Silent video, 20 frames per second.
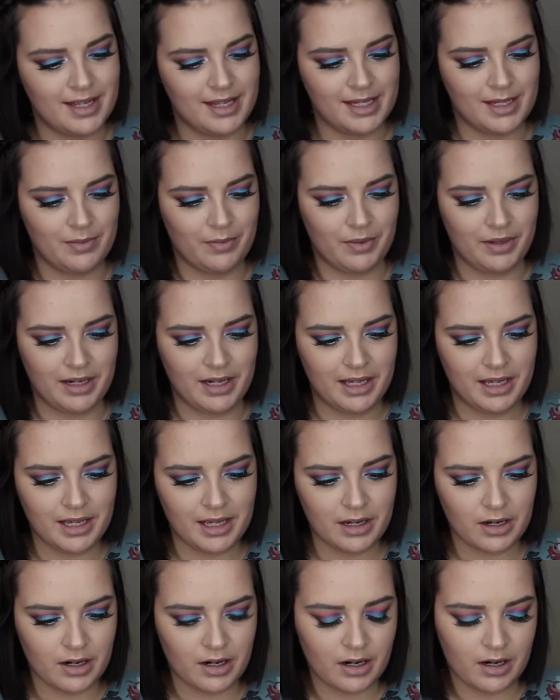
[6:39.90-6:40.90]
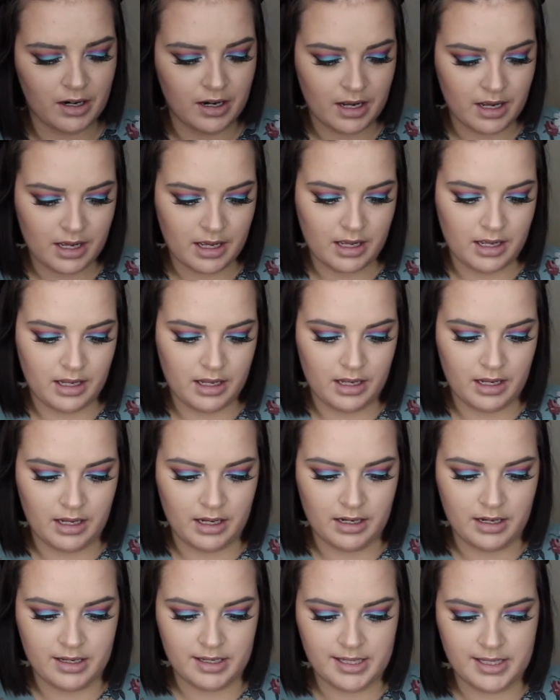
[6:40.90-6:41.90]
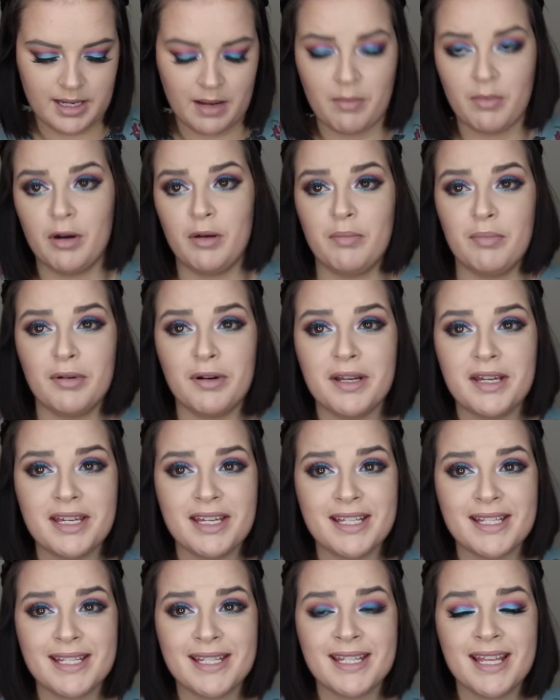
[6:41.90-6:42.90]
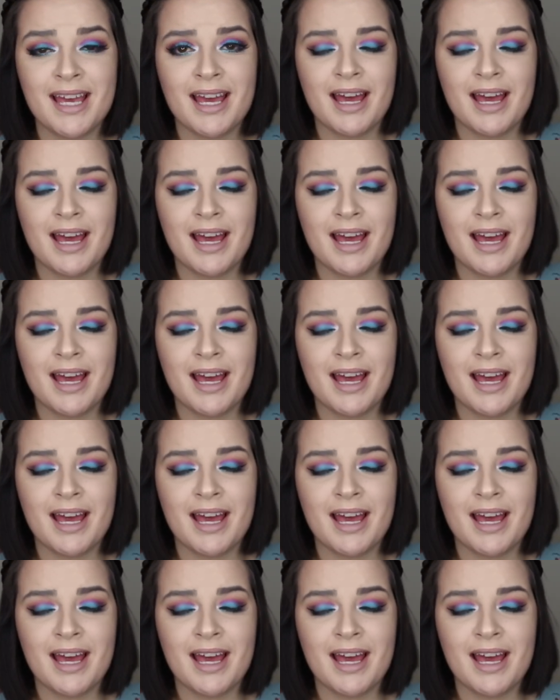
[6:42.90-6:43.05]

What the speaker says: this one here in Summer Breeze.